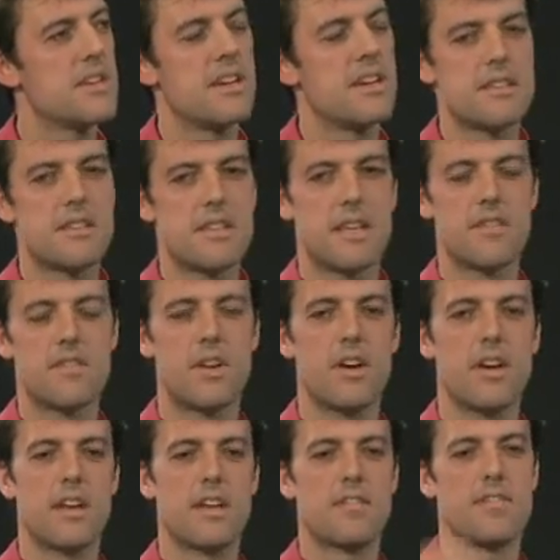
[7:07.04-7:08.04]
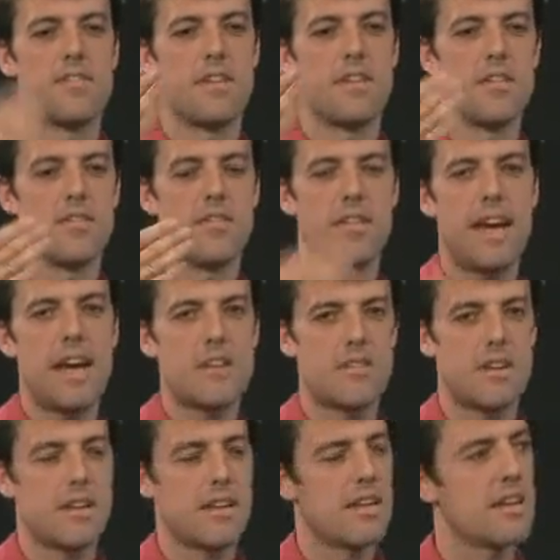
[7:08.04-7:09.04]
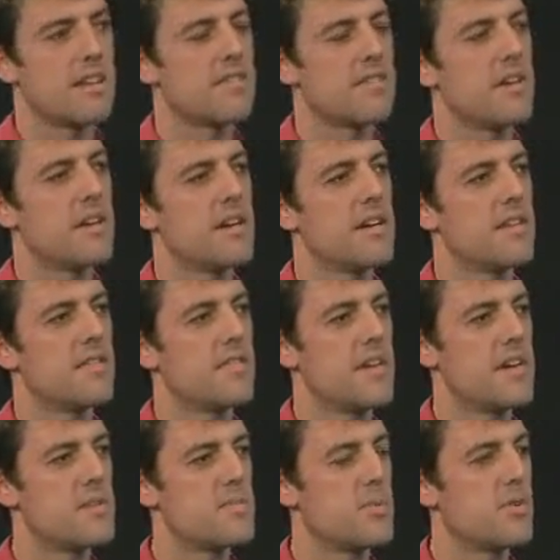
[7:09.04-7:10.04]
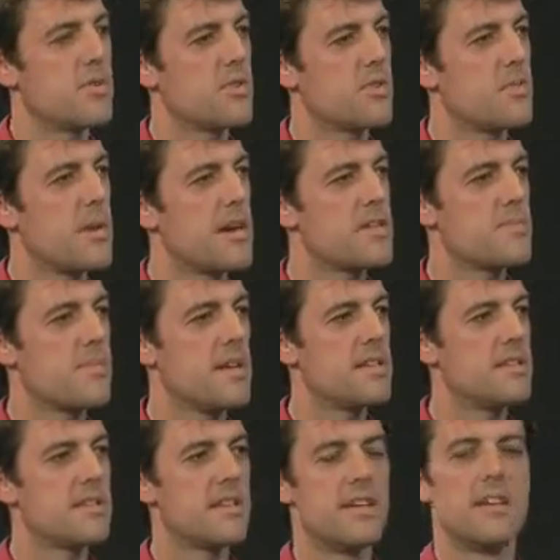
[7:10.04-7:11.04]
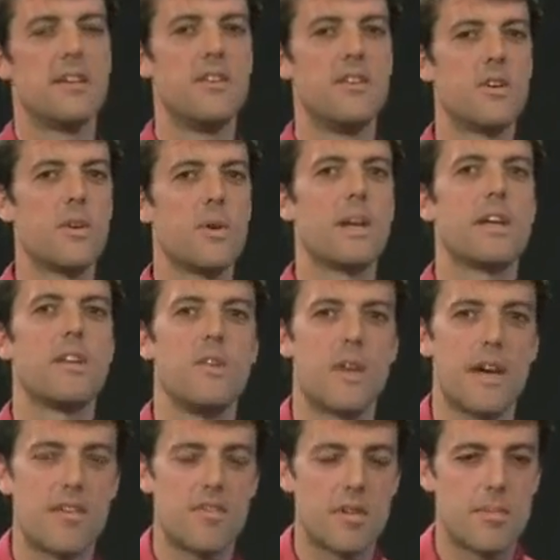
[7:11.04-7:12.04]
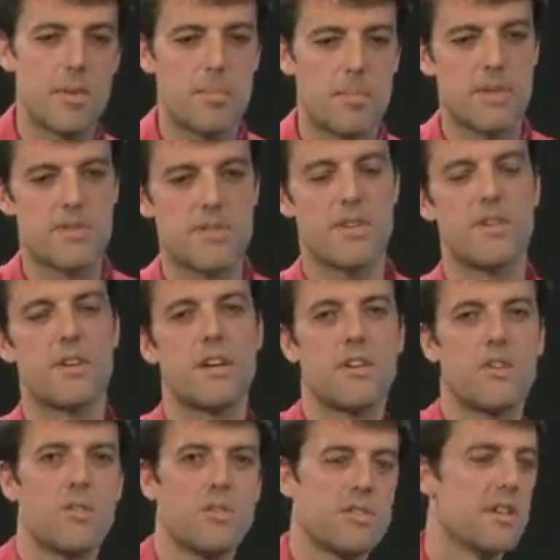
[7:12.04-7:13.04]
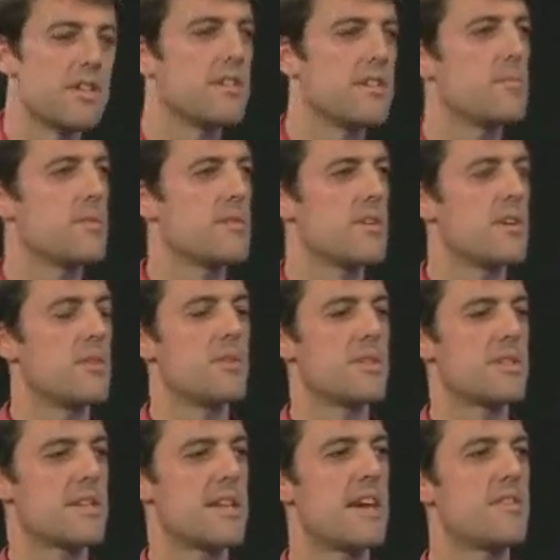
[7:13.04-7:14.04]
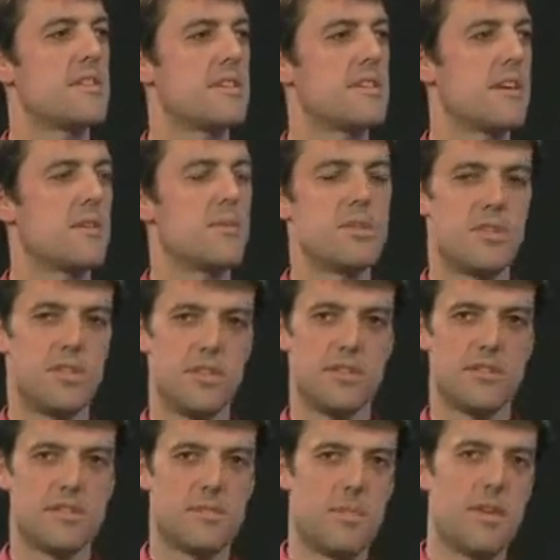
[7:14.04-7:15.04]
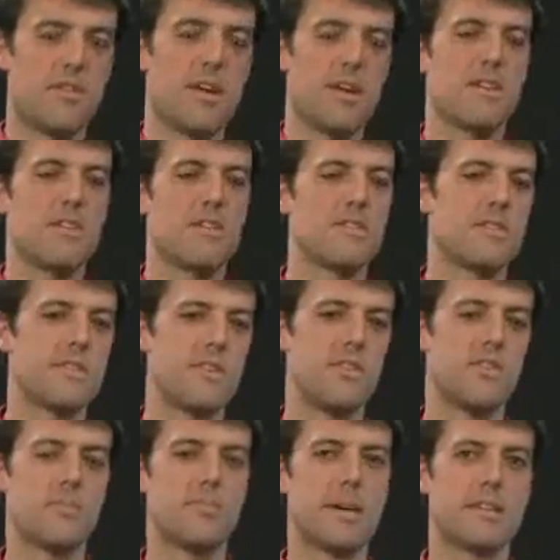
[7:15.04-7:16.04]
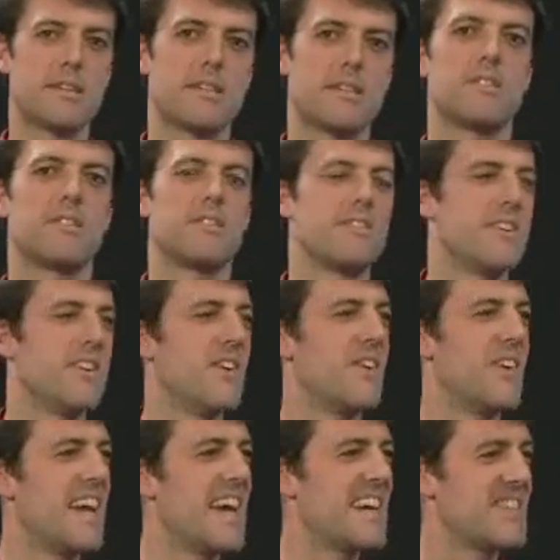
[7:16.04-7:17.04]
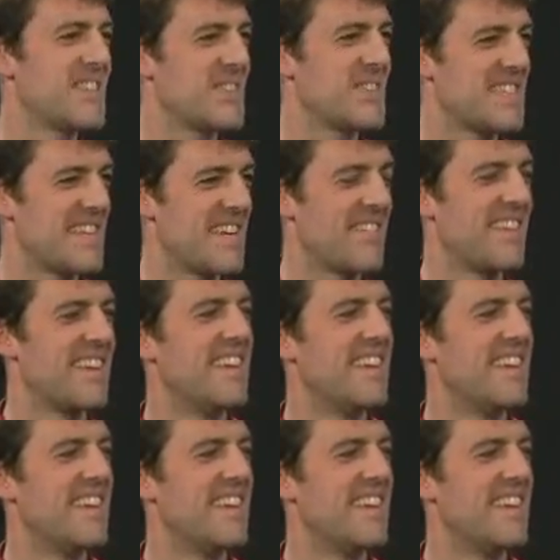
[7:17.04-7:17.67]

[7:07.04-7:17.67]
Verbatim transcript: instead of going in uh, flat, rather like uh, Facebook or MySpace, you go in and you have a, a persona, an alternative persona, which is an avatar which you can spin around. You can see your buttocks, you can see your legs. You, can so see this is